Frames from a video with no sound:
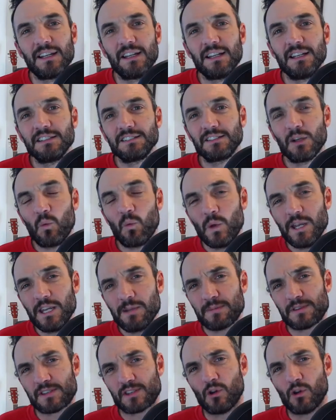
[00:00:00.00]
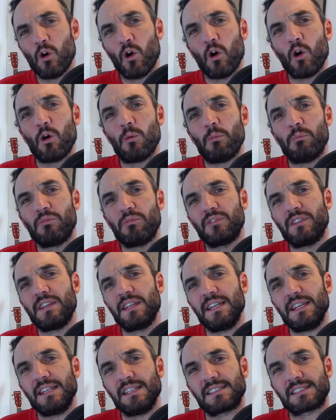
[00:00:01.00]
So we absorb
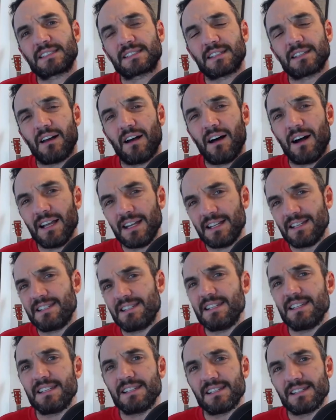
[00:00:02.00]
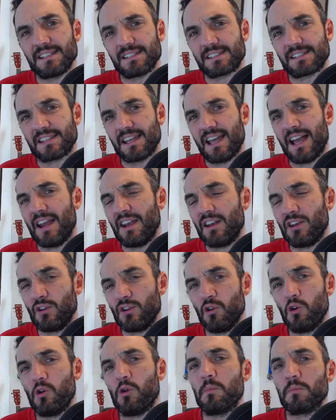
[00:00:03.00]
these ideas and
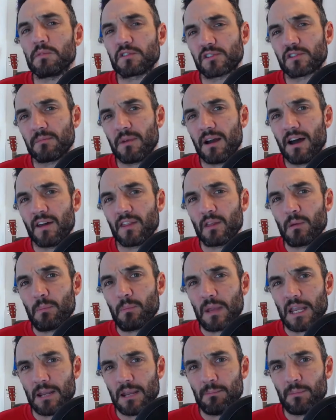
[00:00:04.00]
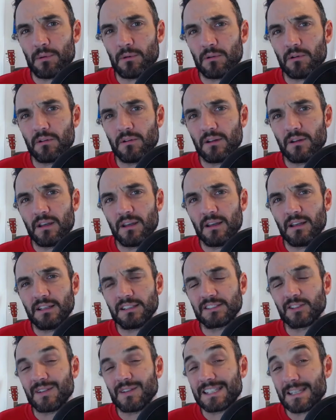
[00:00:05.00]
norms from other people.
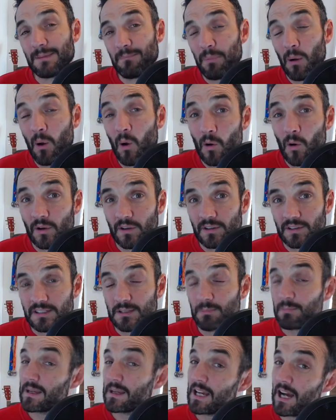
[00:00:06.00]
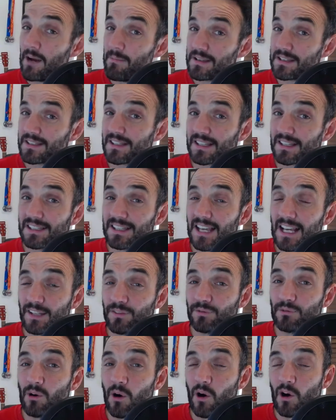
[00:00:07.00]
So it's important to become a
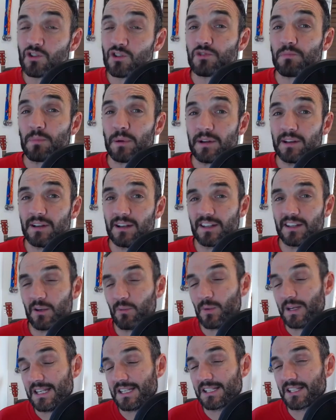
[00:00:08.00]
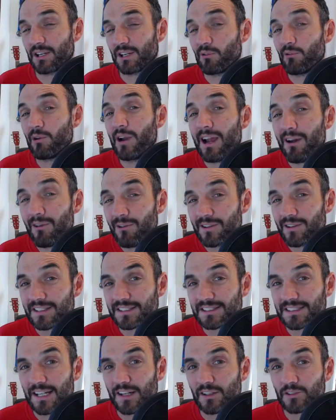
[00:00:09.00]
successful entrepreneur that we surround
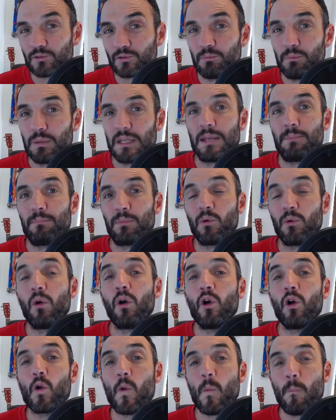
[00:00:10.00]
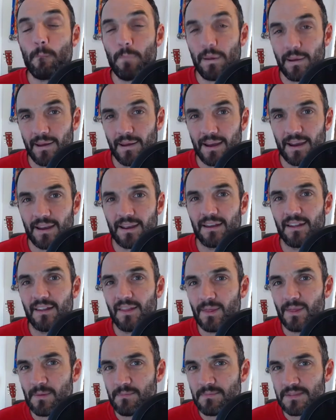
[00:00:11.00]
ourselves with people who pick
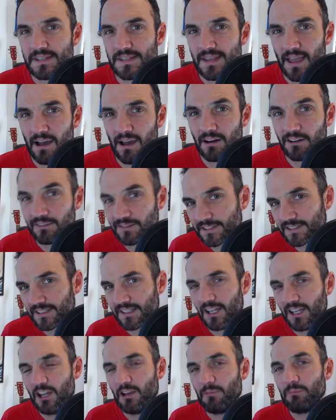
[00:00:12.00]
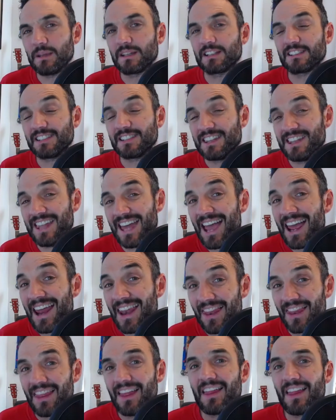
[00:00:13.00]
themselves, because
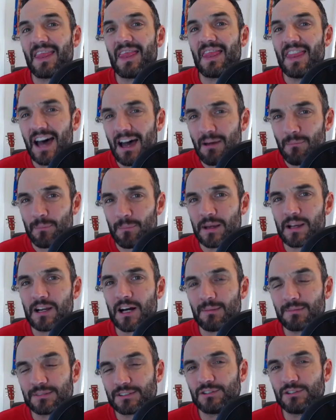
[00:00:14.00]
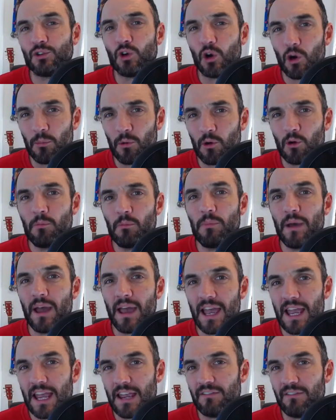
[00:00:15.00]
then that becomes normal
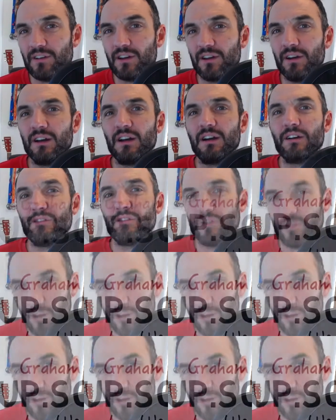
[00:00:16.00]
behavior for